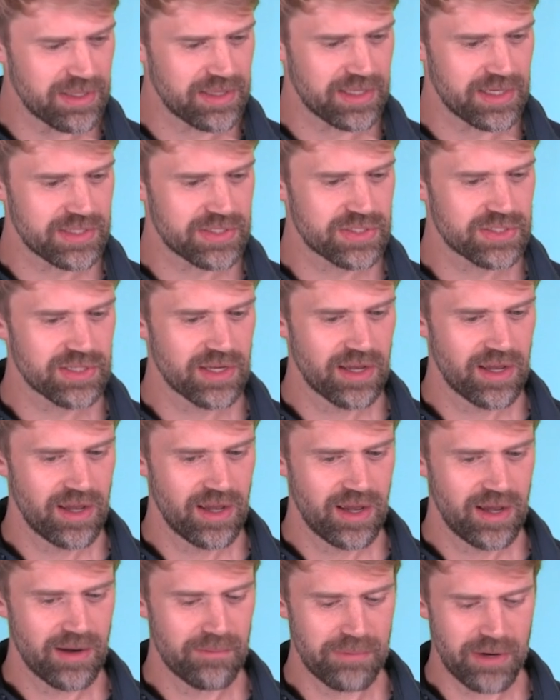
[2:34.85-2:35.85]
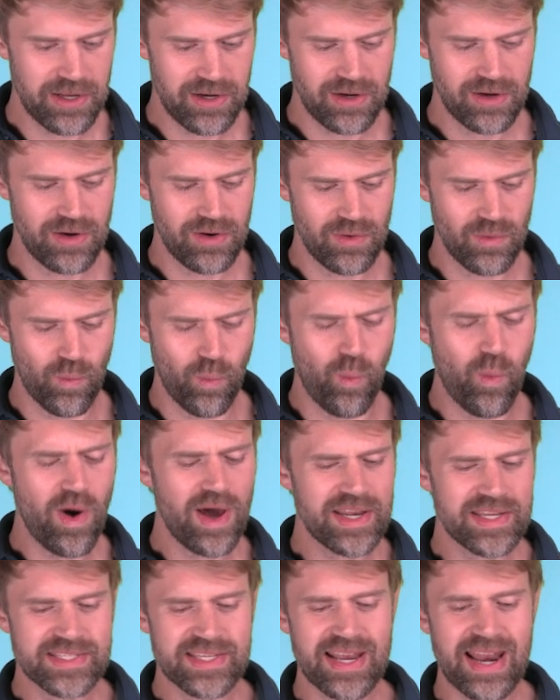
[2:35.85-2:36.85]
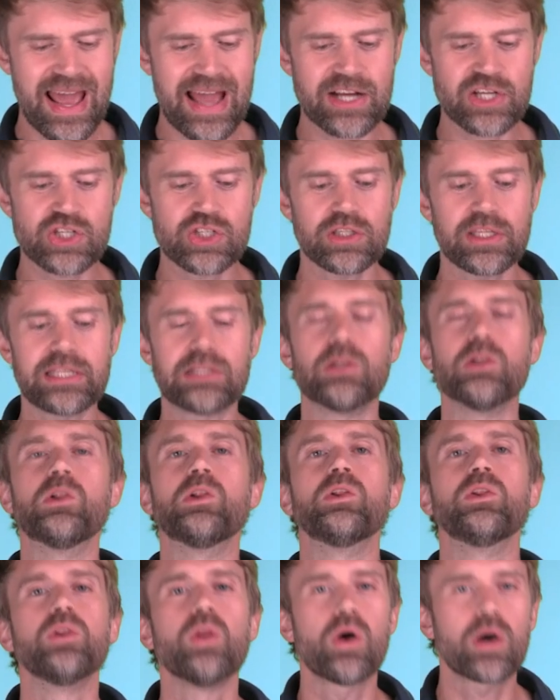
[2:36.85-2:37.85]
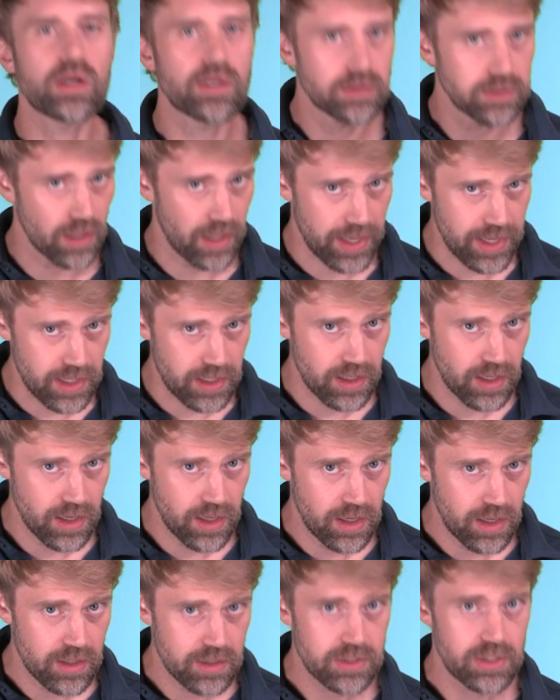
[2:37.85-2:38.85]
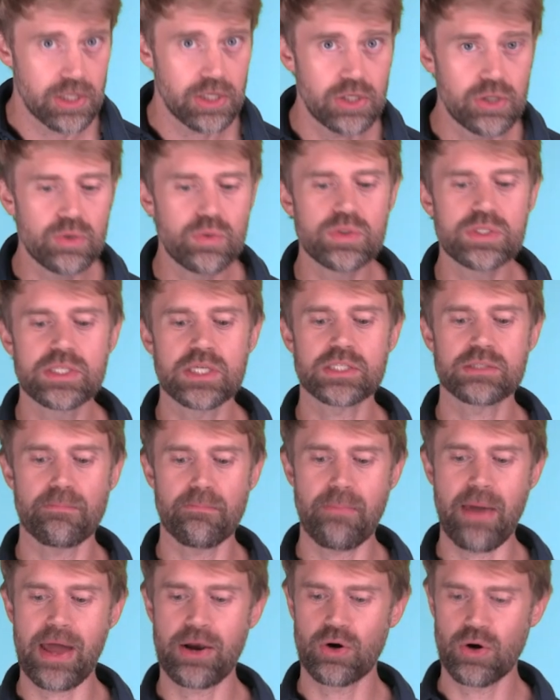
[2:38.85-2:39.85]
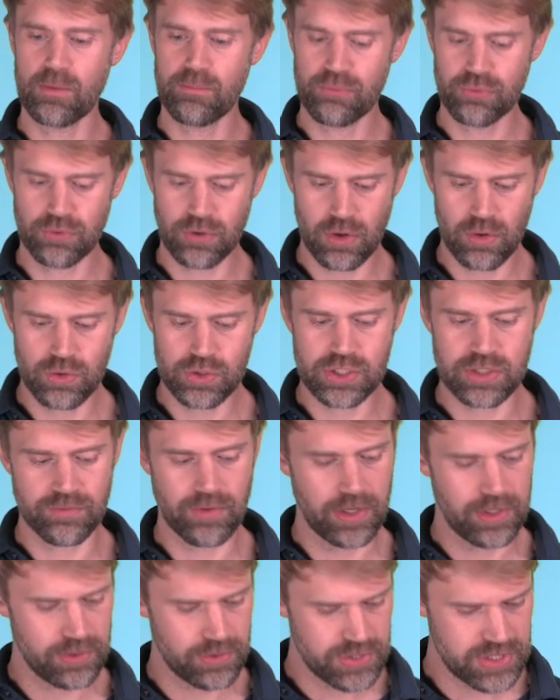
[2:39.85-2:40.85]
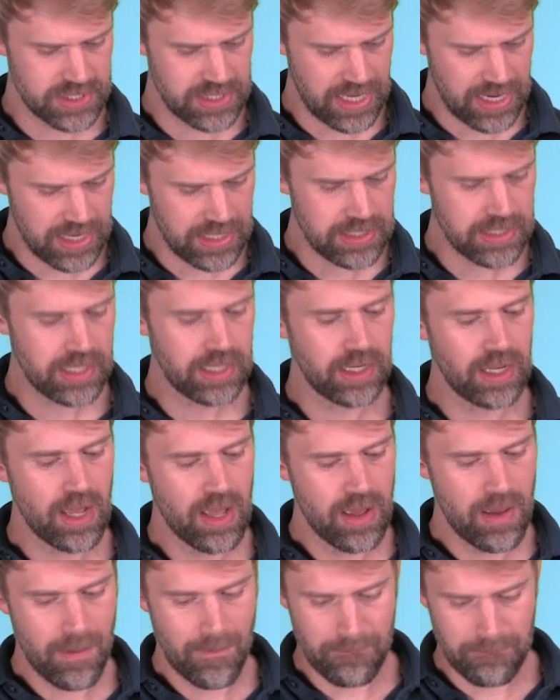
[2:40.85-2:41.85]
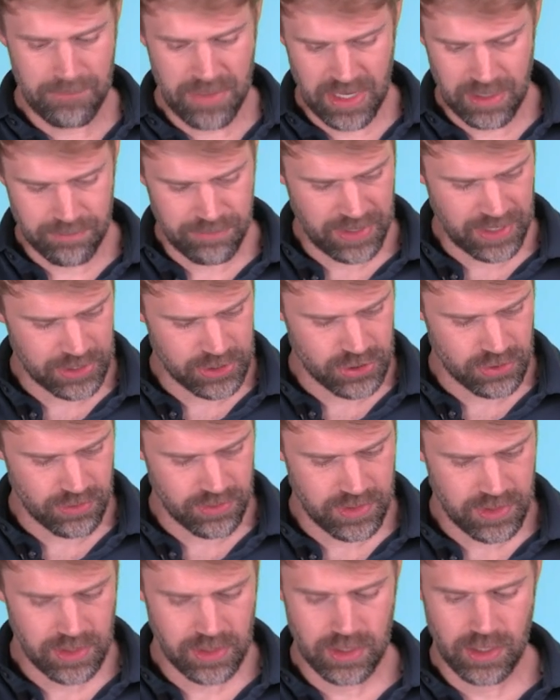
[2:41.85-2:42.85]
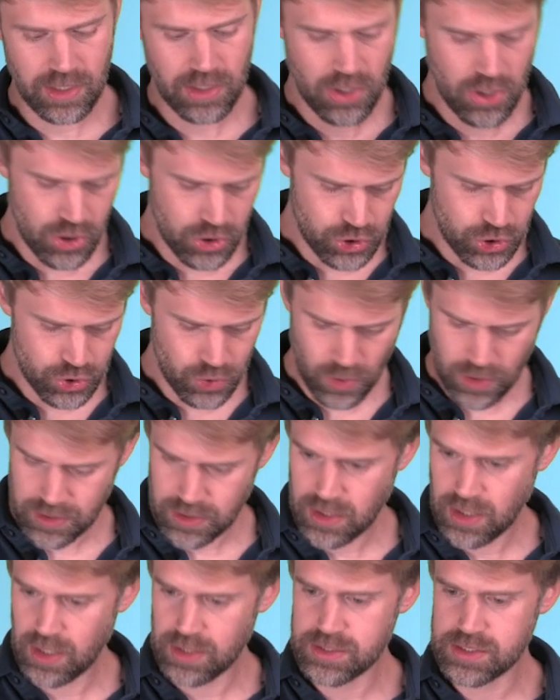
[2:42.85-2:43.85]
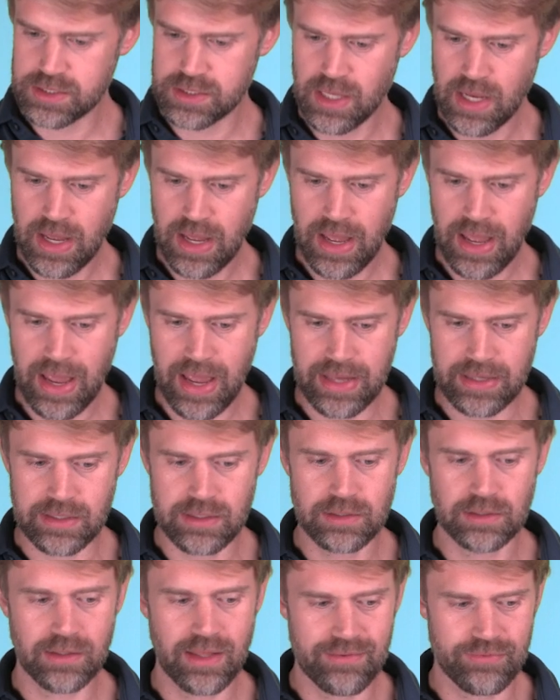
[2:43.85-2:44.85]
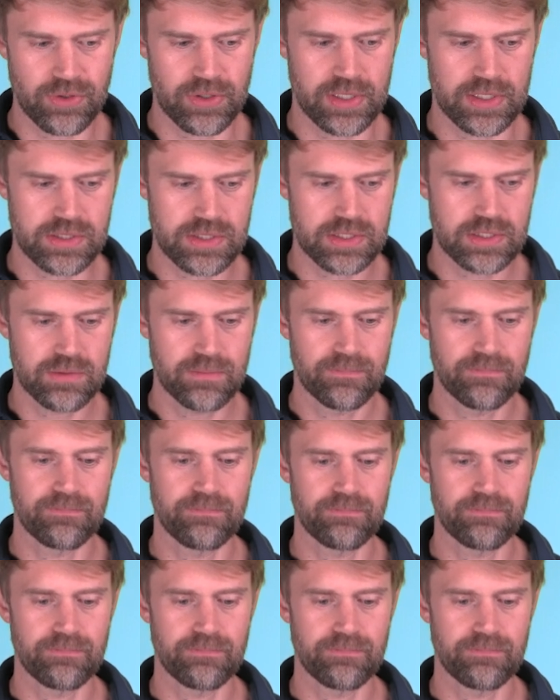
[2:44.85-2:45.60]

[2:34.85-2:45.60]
me this, but what does it actually look like to use this better approach of understanding, big picture thinking, shortcuts, and cleverness?